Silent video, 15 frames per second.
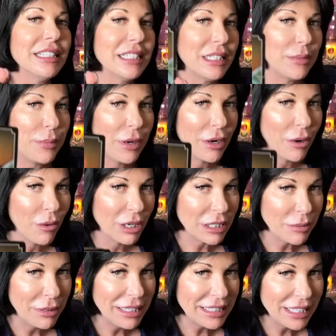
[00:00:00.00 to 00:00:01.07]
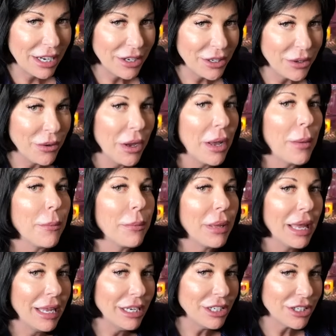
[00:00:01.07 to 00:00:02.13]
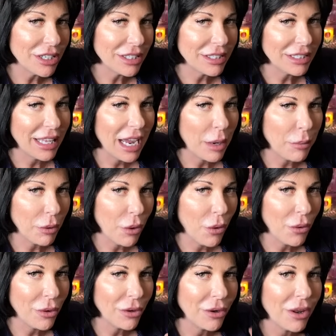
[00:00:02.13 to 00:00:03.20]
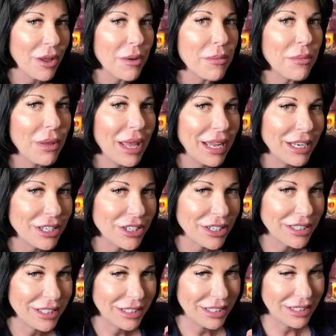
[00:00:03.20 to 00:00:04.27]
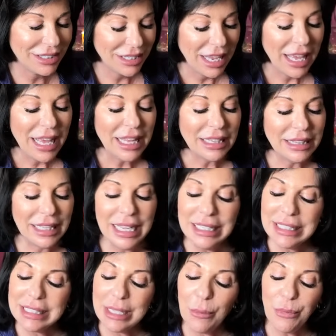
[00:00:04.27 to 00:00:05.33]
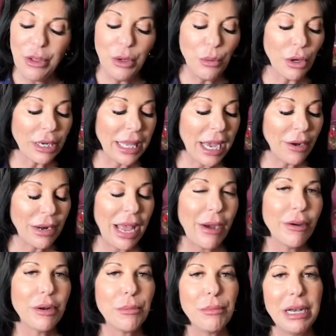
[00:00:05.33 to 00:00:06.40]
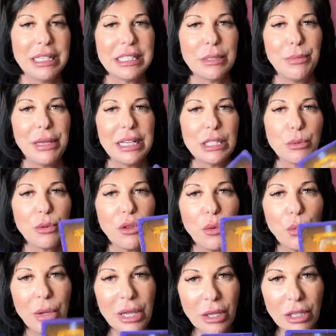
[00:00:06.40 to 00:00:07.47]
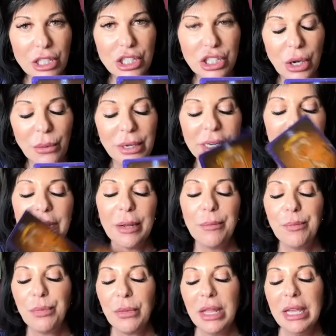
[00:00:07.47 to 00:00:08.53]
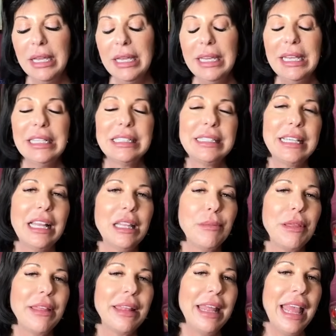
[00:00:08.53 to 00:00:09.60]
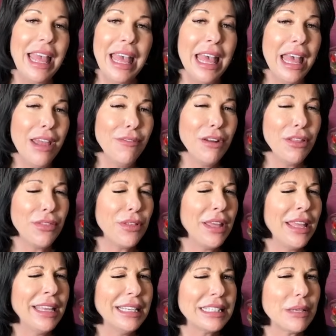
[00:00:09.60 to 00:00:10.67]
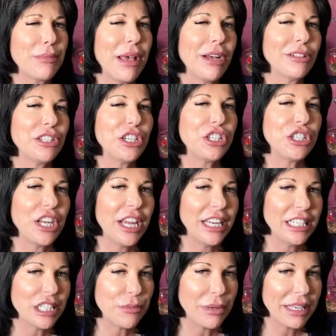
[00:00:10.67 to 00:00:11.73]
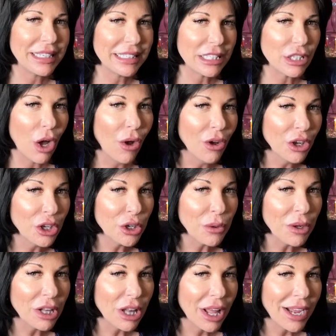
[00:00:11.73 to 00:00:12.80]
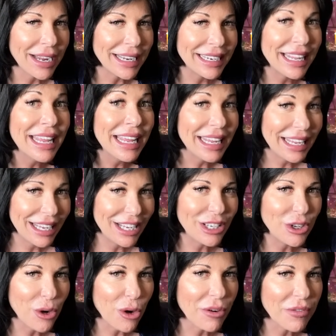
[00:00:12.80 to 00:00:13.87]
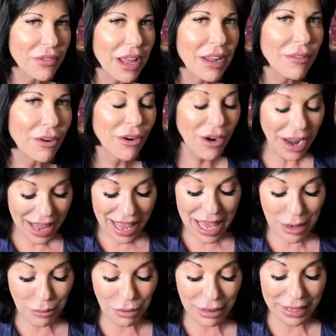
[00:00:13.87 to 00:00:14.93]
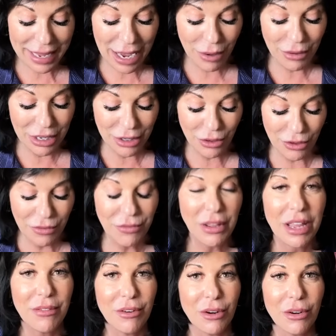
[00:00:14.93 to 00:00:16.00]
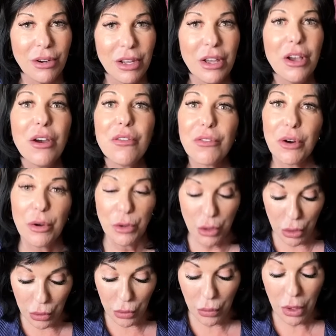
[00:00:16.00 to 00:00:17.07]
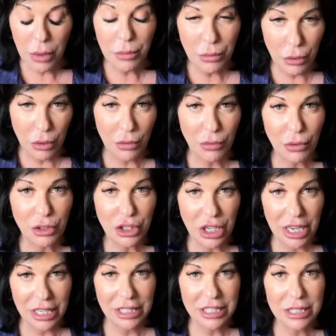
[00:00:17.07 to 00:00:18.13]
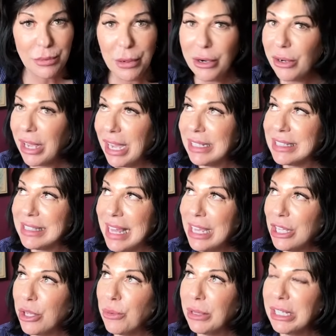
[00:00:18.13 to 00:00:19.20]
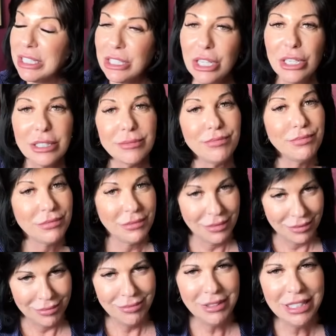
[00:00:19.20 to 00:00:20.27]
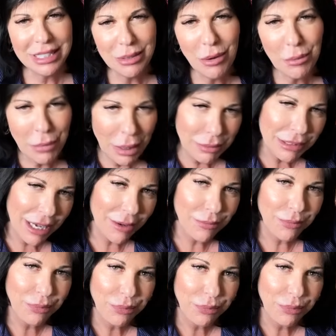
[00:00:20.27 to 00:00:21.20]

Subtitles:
Spirit wants me to tell you, patience, Capricorn, patience. Let something work out how it must, because when the wheel is showing up, it's telling me that everything is about to change because it's all going to align in your favor and play out in your favor for new, beautiful change. Spirit guides, thank you. But let's look. Let's see what pops out.